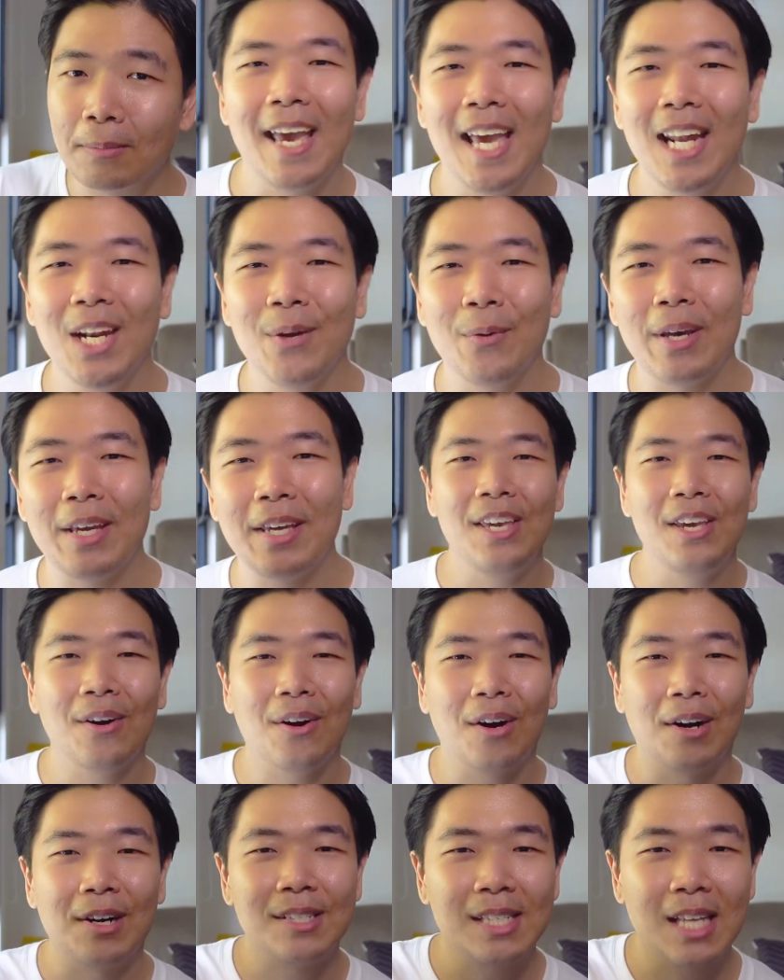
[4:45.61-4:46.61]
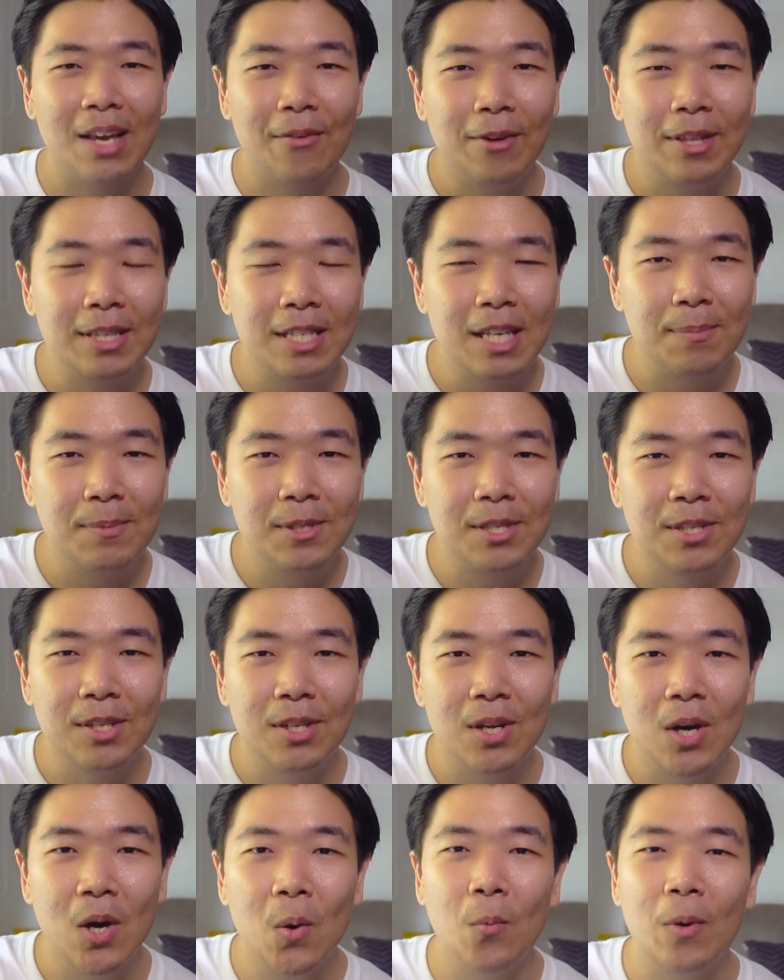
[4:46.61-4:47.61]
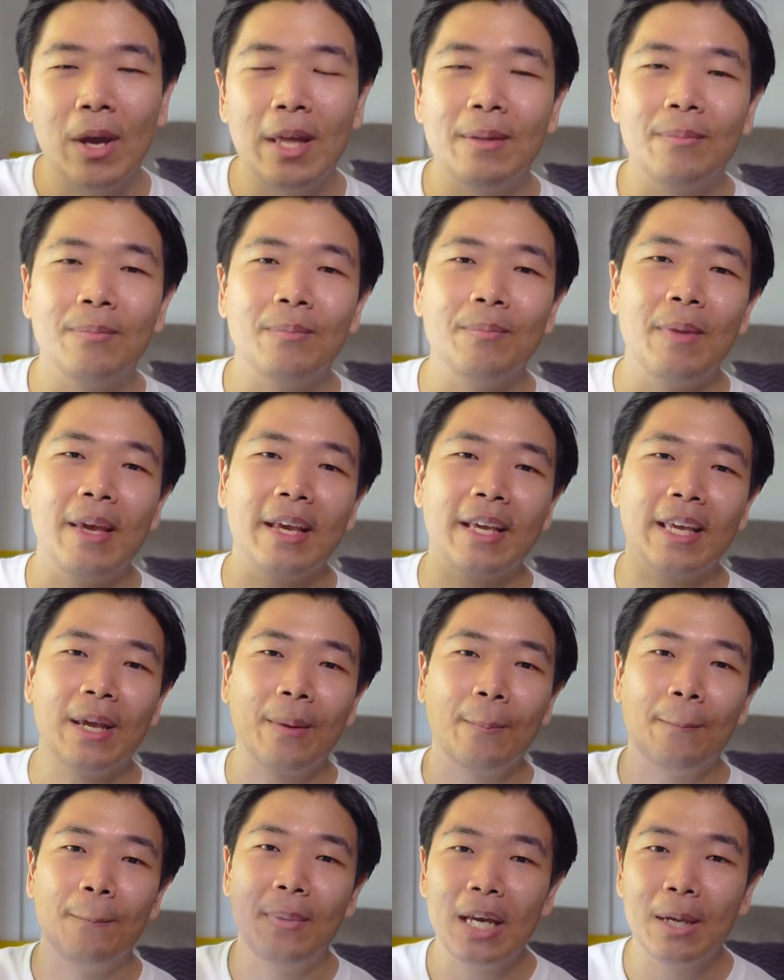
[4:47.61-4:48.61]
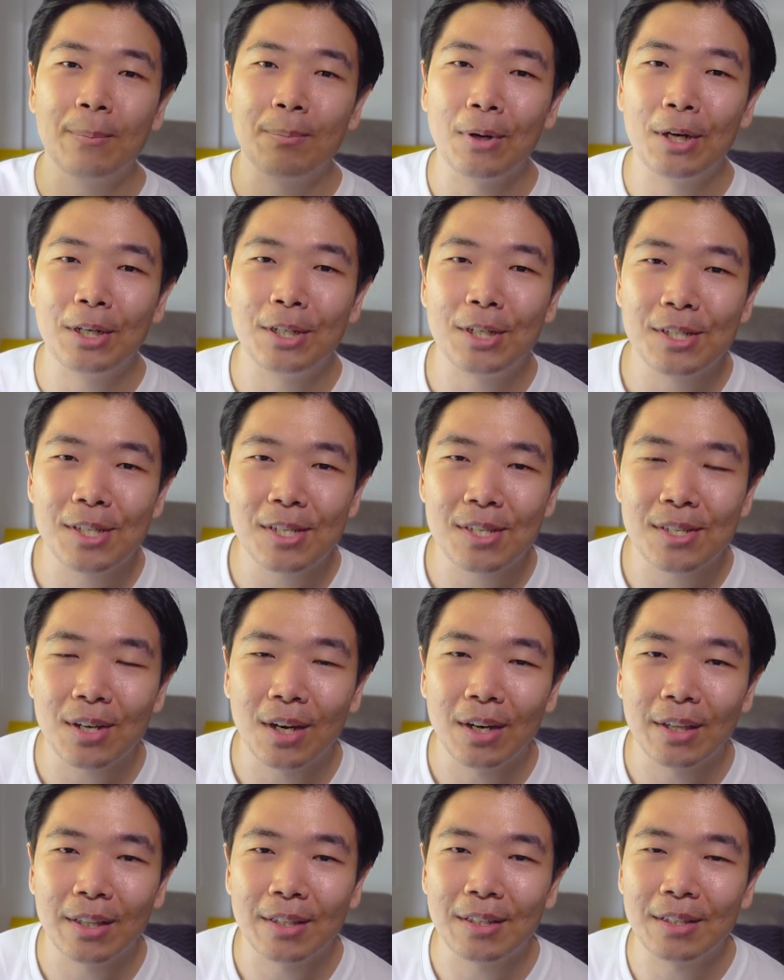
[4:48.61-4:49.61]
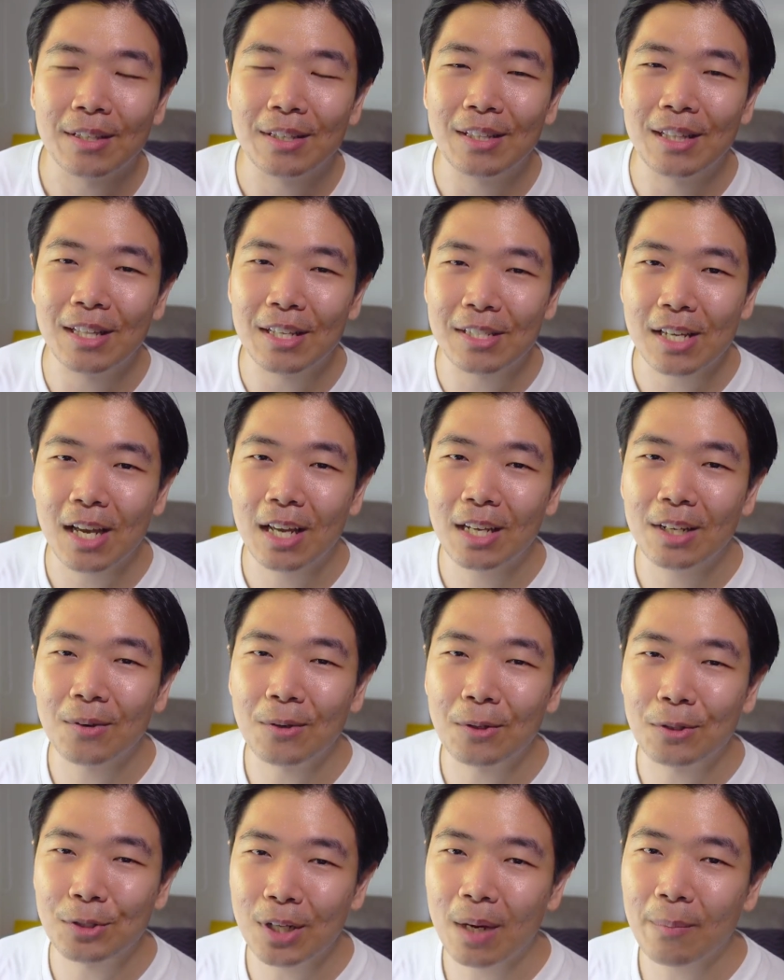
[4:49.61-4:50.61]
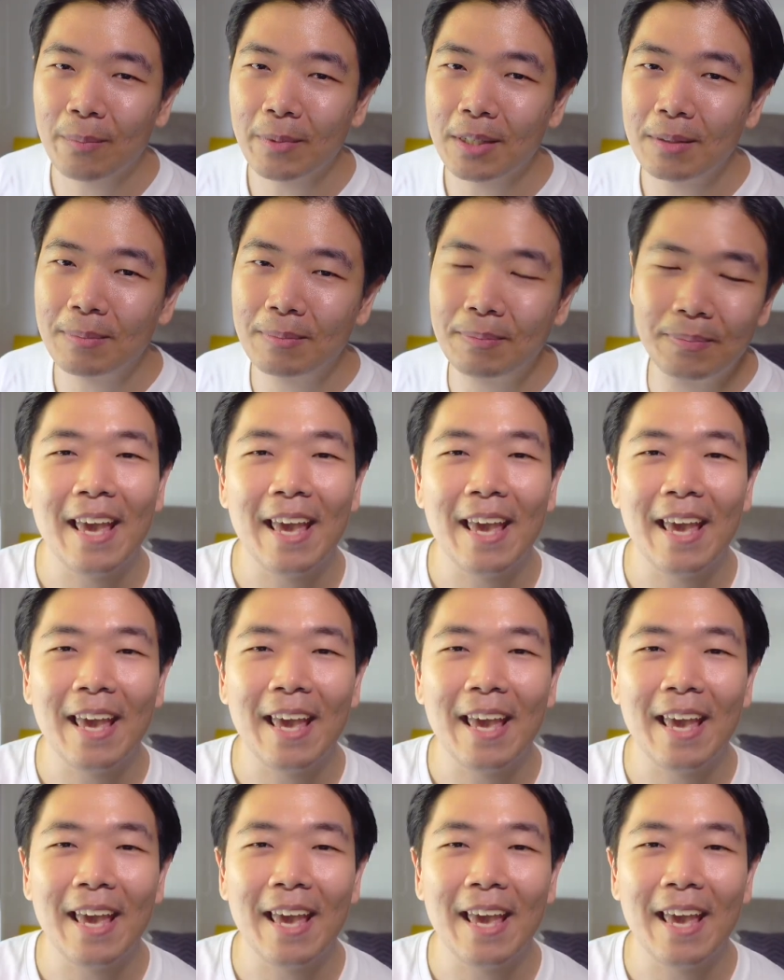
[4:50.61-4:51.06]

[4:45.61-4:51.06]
Anyway, here are 7 tips to know when making big purchases on Lazada or Shopee.